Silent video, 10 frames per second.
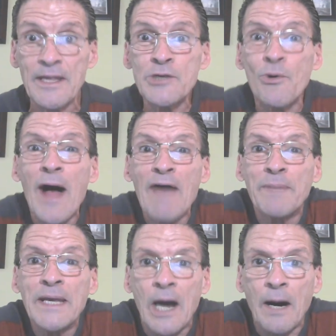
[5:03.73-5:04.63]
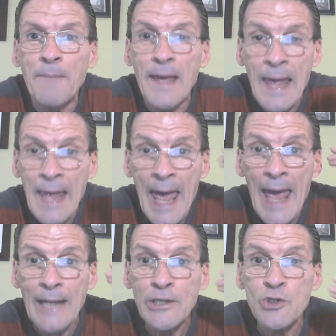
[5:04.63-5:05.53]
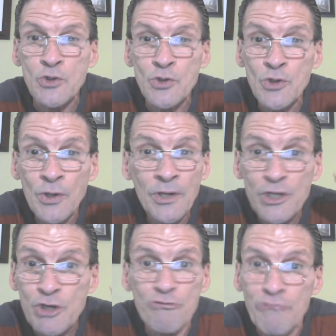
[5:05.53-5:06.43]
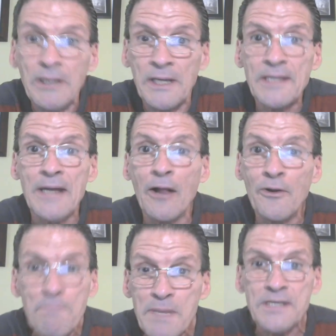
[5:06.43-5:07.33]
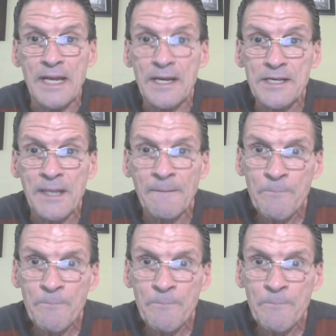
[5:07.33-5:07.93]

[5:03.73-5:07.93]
this will have become trillion dollar business.